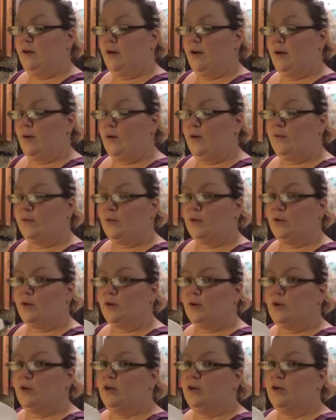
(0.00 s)

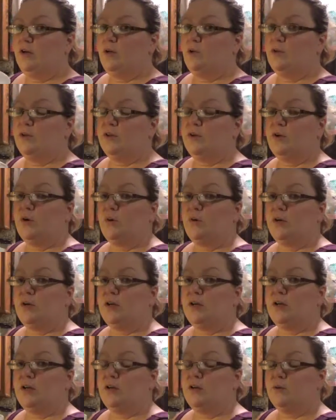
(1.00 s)
However, with the
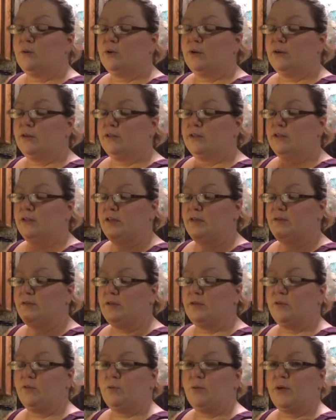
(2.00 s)
coconut we're going to save a
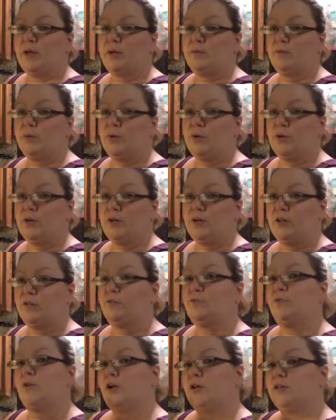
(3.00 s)
little bit and put it in the
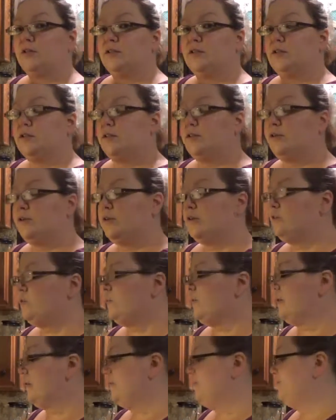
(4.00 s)
frosting here in a little
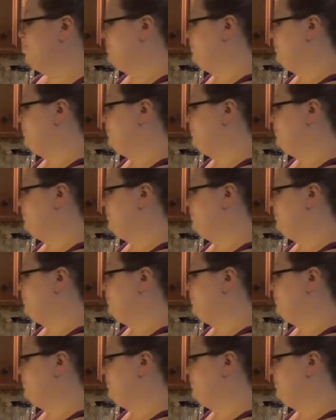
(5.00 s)
bit.